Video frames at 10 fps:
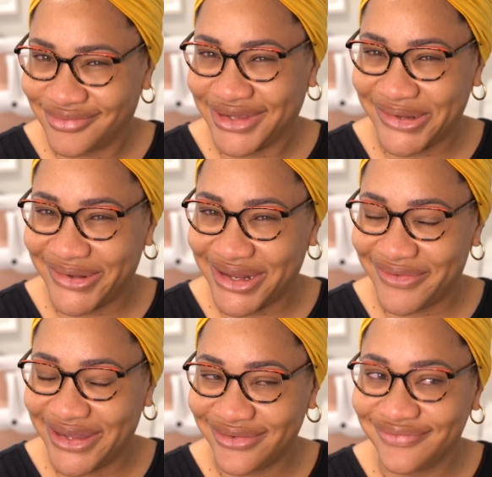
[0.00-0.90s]
You know what I
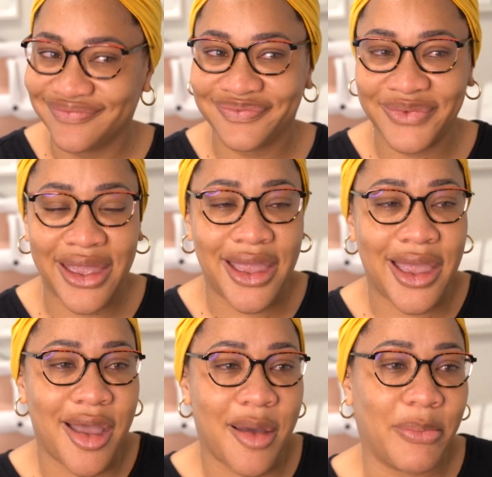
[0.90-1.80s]
mean?
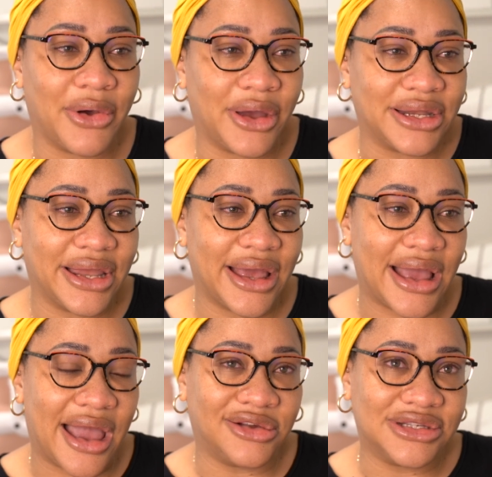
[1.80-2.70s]
But
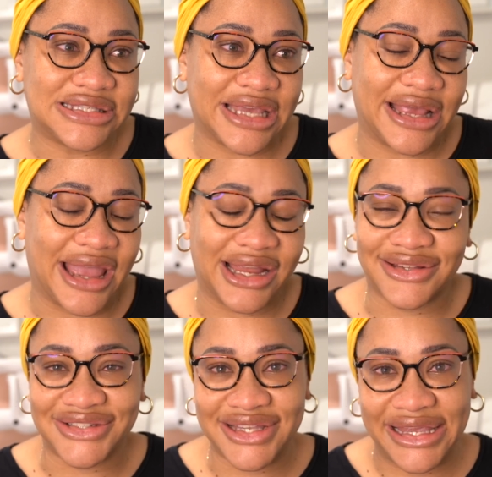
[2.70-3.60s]
I will say, like,
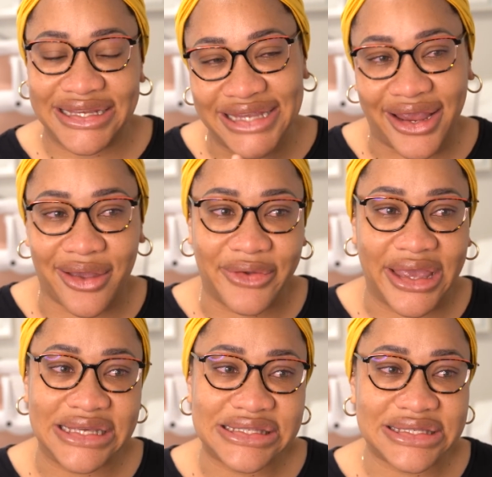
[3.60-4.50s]
there's the key
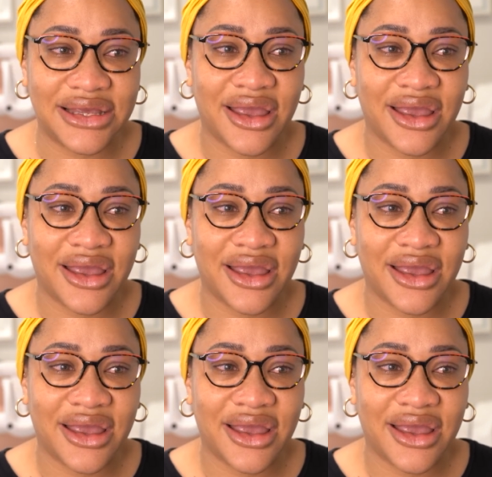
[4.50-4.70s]
takeaways.